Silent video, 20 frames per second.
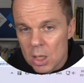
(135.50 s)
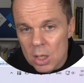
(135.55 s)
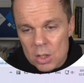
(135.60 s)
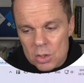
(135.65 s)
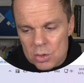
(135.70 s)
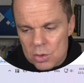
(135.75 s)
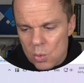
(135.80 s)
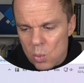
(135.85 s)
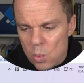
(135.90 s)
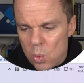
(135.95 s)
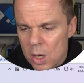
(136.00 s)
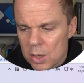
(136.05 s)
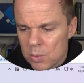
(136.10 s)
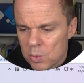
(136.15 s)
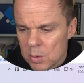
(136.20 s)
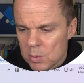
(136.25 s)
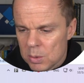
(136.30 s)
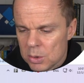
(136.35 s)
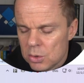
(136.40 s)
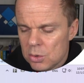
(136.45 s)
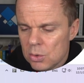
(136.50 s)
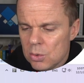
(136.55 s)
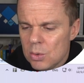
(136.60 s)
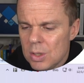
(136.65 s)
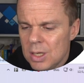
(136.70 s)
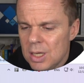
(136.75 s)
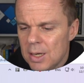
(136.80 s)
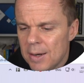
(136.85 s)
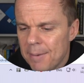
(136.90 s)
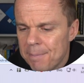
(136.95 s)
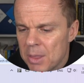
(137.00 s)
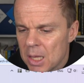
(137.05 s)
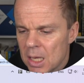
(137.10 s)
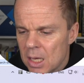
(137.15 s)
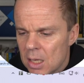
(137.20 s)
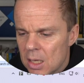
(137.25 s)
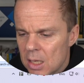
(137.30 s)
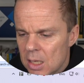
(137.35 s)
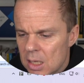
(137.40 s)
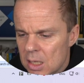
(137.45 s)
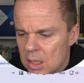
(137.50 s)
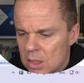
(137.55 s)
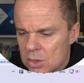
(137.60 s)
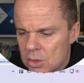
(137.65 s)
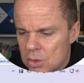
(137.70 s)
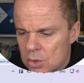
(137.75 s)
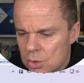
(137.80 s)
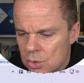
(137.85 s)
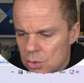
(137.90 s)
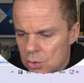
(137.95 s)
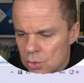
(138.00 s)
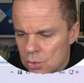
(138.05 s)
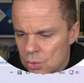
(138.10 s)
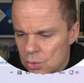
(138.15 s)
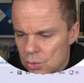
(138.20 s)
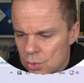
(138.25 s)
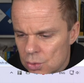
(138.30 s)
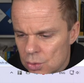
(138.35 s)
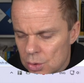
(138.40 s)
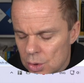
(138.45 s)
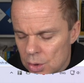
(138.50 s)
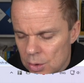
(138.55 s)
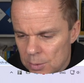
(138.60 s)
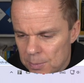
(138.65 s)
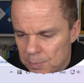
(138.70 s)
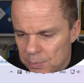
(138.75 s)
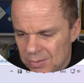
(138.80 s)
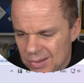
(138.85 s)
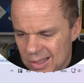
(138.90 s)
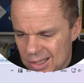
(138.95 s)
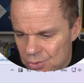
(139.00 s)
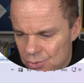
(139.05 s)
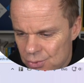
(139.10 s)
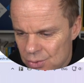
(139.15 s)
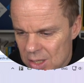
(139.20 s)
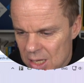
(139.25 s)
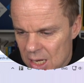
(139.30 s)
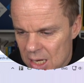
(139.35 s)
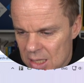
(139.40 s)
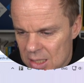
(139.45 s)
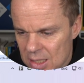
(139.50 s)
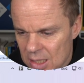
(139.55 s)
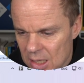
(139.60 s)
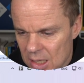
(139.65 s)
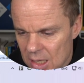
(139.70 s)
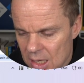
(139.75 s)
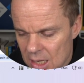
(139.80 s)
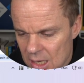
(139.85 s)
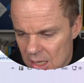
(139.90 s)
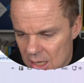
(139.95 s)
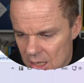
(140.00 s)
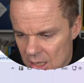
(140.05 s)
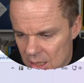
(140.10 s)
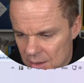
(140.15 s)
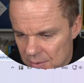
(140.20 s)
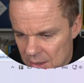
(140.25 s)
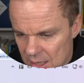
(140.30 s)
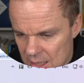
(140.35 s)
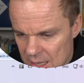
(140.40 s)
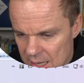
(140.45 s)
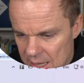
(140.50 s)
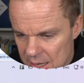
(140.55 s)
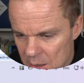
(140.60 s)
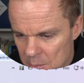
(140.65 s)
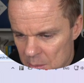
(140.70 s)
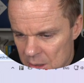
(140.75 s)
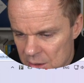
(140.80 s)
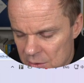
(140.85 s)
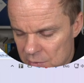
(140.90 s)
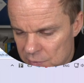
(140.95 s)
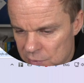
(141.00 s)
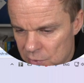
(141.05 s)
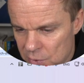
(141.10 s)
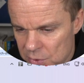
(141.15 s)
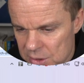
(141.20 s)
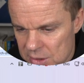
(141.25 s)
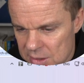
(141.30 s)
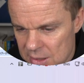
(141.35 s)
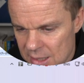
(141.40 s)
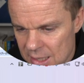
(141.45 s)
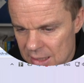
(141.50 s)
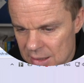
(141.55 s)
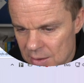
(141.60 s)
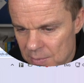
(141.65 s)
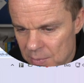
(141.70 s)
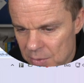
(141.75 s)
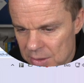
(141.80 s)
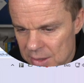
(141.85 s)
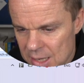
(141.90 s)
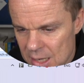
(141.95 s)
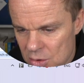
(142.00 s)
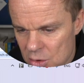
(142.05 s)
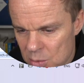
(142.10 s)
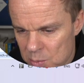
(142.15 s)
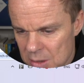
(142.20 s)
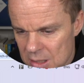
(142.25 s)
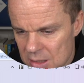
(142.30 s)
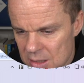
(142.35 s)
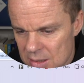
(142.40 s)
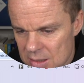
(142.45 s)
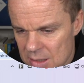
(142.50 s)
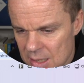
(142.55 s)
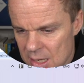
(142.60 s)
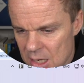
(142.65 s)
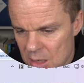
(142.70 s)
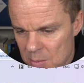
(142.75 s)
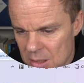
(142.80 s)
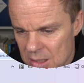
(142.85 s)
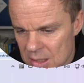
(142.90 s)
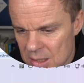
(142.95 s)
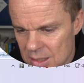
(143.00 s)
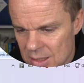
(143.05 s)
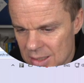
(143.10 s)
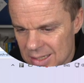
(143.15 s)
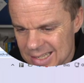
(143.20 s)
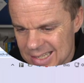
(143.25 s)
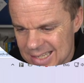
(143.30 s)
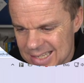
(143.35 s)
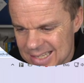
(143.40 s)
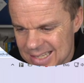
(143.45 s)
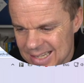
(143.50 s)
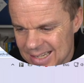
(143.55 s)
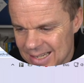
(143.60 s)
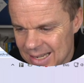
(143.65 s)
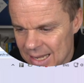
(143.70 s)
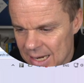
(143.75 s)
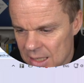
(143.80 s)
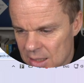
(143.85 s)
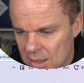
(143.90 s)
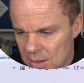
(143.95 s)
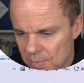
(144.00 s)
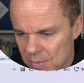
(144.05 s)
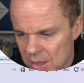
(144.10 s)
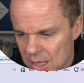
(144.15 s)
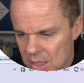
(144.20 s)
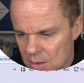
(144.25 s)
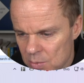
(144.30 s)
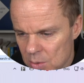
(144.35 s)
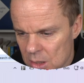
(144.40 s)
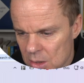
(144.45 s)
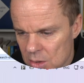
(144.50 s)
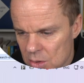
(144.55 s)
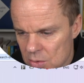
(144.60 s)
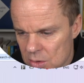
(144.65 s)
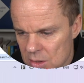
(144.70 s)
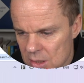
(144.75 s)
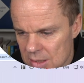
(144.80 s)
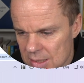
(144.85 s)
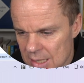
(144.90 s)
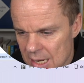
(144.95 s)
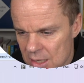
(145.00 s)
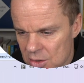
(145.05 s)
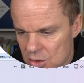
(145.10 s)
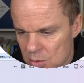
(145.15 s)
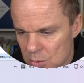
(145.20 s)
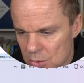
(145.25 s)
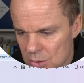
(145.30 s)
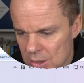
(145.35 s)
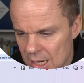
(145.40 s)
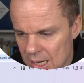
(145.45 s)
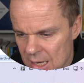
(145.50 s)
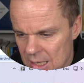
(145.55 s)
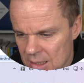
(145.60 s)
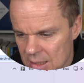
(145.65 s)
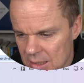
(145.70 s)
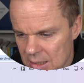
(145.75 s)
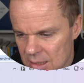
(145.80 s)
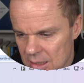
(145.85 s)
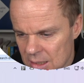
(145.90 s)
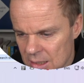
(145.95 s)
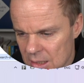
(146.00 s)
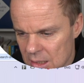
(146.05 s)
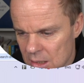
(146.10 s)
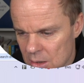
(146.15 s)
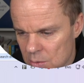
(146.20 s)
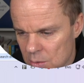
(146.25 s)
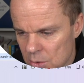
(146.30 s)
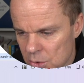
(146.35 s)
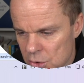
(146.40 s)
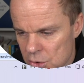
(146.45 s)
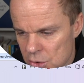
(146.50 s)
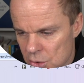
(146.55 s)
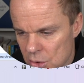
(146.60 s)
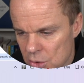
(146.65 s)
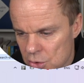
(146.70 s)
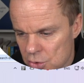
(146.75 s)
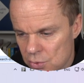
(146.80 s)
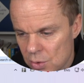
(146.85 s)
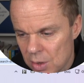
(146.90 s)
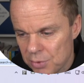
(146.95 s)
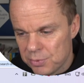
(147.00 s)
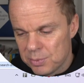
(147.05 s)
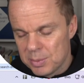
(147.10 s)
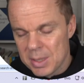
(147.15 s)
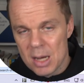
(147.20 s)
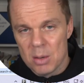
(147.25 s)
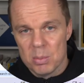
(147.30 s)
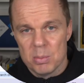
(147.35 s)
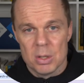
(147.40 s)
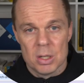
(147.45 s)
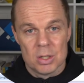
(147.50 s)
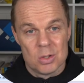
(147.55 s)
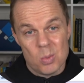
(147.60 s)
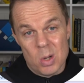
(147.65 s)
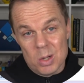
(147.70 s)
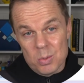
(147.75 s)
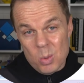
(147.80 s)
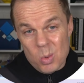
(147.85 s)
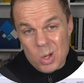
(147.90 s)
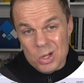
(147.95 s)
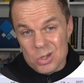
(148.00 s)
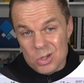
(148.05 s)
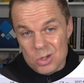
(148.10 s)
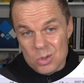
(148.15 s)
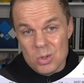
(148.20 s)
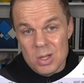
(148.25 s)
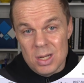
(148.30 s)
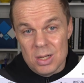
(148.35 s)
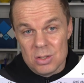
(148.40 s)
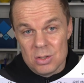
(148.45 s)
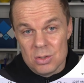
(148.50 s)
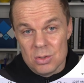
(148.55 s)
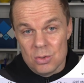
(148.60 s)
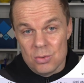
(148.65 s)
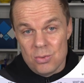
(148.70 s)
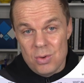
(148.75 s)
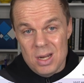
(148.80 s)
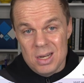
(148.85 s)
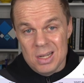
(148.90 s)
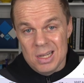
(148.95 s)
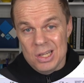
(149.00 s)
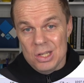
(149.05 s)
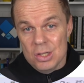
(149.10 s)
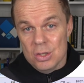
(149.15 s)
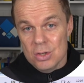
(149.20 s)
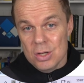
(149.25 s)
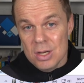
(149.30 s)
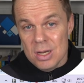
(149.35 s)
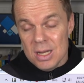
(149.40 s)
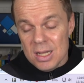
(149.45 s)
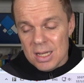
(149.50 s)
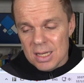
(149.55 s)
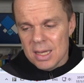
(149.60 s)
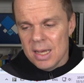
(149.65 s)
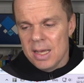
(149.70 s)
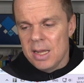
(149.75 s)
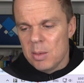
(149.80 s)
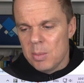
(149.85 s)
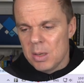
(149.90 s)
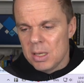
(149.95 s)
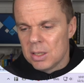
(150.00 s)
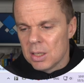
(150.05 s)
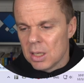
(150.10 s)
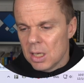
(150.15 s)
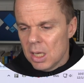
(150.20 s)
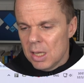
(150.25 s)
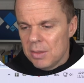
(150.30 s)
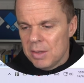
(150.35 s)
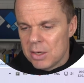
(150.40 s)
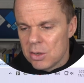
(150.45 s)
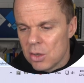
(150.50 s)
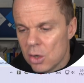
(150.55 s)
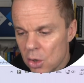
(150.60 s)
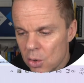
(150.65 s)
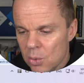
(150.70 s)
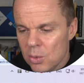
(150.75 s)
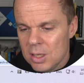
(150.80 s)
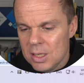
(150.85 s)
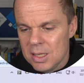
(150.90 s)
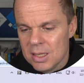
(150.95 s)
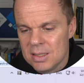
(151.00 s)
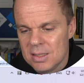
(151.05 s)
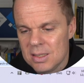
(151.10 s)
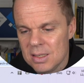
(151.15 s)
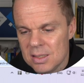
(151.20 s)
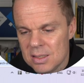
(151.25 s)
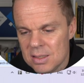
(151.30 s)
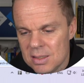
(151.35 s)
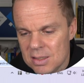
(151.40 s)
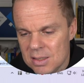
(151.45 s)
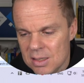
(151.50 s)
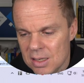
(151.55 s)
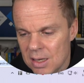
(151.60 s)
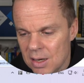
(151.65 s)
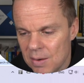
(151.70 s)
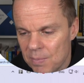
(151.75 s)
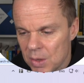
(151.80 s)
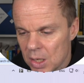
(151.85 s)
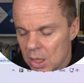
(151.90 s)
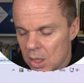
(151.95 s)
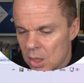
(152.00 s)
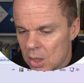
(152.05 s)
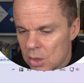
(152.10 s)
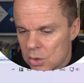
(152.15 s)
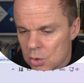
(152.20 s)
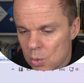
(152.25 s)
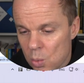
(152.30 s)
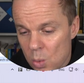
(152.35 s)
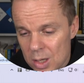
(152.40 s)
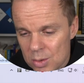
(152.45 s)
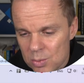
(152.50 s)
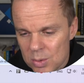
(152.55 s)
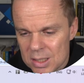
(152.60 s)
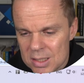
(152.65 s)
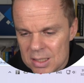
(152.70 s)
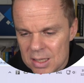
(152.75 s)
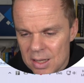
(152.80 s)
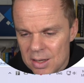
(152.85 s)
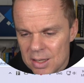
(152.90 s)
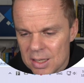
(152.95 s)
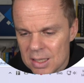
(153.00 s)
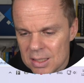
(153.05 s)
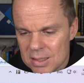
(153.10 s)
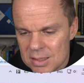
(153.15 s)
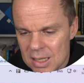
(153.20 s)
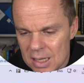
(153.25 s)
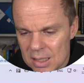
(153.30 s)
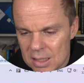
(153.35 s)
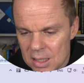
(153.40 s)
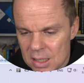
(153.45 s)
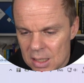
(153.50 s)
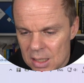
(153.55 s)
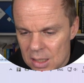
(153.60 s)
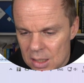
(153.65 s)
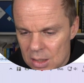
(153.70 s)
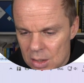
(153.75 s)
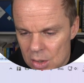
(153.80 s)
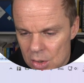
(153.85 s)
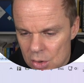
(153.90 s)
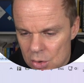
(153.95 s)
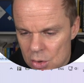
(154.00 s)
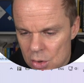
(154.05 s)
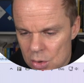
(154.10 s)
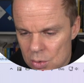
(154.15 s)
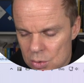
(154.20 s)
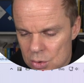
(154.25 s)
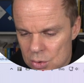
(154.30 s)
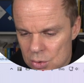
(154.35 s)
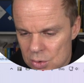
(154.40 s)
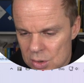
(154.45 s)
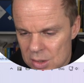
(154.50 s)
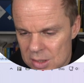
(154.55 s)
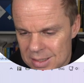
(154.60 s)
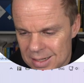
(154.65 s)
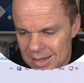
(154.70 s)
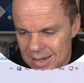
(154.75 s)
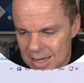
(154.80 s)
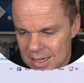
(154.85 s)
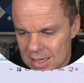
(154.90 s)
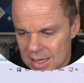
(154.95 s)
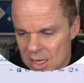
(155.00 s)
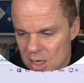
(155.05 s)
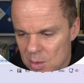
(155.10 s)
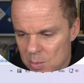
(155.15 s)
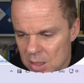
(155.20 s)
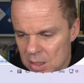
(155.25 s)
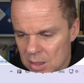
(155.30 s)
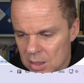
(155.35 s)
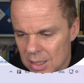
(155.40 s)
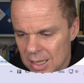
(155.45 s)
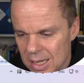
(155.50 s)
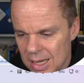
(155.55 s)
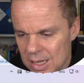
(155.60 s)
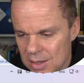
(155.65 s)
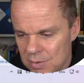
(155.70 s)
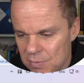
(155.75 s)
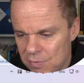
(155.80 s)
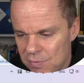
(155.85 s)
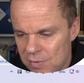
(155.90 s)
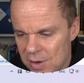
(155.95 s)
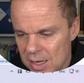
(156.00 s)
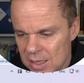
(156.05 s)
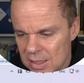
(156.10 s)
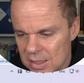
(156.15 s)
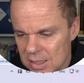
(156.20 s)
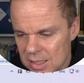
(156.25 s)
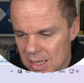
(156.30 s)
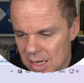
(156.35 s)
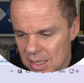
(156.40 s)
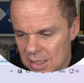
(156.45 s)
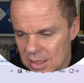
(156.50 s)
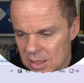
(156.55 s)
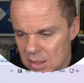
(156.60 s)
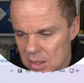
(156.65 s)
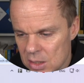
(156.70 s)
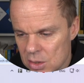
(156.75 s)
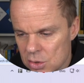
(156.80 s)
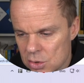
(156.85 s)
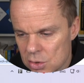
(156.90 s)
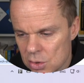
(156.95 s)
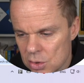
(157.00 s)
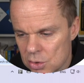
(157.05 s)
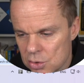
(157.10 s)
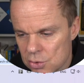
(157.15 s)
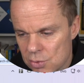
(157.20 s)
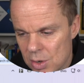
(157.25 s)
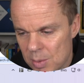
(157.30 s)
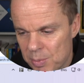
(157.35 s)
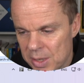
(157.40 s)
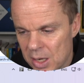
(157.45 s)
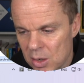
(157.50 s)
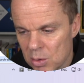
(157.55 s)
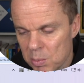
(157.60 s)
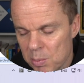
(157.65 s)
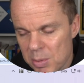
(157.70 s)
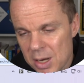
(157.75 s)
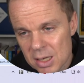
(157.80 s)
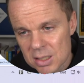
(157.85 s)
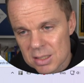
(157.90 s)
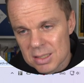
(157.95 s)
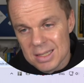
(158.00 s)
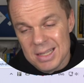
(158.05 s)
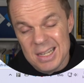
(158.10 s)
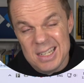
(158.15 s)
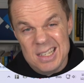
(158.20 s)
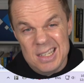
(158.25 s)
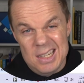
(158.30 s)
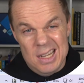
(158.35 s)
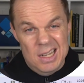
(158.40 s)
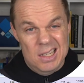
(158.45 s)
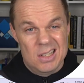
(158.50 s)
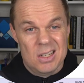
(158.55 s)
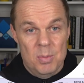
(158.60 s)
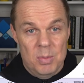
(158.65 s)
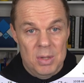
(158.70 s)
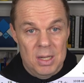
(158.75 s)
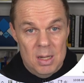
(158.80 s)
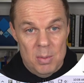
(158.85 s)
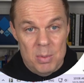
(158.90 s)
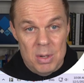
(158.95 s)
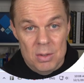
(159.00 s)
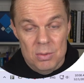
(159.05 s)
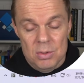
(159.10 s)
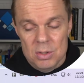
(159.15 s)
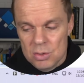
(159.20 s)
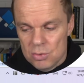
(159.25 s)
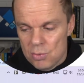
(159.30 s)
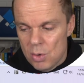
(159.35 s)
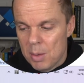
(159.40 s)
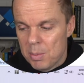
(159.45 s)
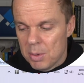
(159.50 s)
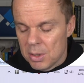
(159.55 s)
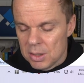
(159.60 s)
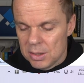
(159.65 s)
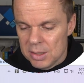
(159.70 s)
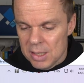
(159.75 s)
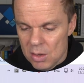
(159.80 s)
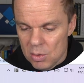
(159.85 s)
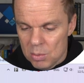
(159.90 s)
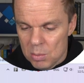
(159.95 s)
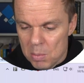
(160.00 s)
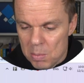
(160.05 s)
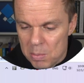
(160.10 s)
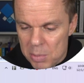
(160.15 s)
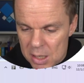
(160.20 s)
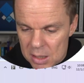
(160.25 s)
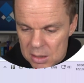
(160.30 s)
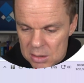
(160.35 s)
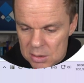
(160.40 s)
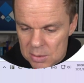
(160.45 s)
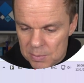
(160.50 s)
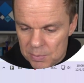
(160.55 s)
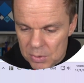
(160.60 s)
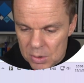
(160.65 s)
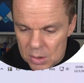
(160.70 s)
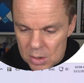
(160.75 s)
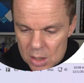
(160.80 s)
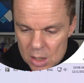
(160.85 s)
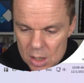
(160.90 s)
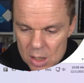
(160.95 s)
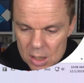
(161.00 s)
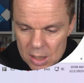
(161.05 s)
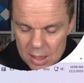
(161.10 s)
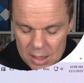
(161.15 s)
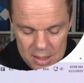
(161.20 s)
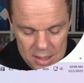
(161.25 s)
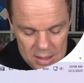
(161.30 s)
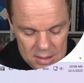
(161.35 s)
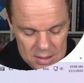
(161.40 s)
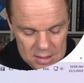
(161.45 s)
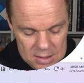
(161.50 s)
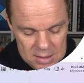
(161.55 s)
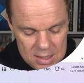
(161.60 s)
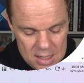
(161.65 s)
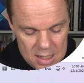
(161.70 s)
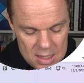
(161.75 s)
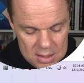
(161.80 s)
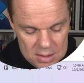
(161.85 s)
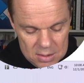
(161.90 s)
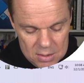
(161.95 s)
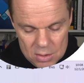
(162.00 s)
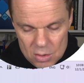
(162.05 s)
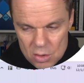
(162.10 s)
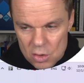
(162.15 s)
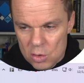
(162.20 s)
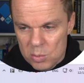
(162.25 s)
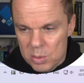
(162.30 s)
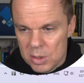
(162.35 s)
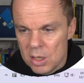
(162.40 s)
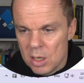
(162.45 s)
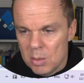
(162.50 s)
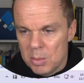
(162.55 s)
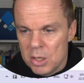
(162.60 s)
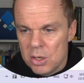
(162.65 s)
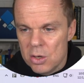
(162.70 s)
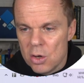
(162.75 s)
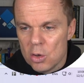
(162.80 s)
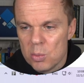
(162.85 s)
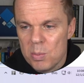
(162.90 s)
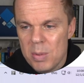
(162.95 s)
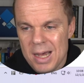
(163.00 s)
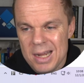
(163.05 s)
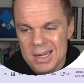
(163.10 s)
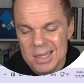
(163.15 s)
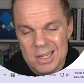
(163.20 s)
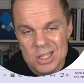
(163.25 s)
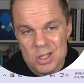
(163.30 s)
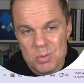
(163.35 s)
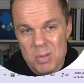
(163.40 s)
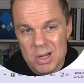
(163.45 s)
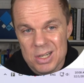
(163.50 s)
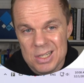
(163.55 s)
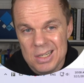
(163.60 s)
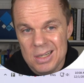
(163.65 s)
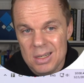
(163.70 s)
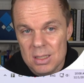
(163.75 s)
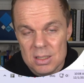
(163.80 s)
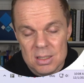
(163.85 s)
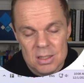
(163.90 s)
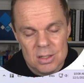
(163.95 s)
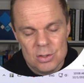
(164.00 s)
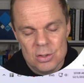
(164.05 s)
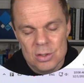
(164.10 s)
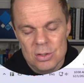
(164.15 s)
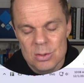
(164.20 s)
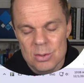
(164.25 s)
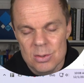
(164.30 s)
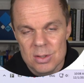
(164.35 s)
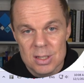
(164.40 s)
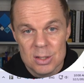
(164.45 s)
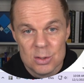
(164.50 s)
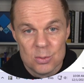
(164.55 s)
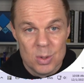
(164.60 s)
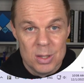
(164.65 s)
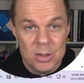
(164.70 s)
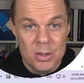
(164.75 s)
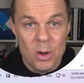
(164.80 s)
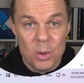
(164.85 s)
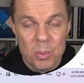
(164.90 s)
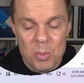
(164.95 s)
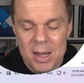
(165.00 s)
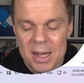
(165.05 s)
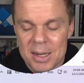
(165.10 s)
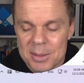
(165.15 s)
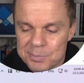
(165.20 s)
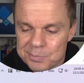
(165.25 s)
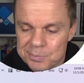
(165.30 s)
So what we will do here is to uh, create uh, an element for the selector. That could be this element here, select, and then we can use this attribute ID equals search drop down box. What we want to do here is to create a unique element that only exists here. So what we're telling is that uh, go to the select element and find the ID search drop down box that says something about the drop down box. Click the start, open up a notepad. It's much easier to do this with notepad.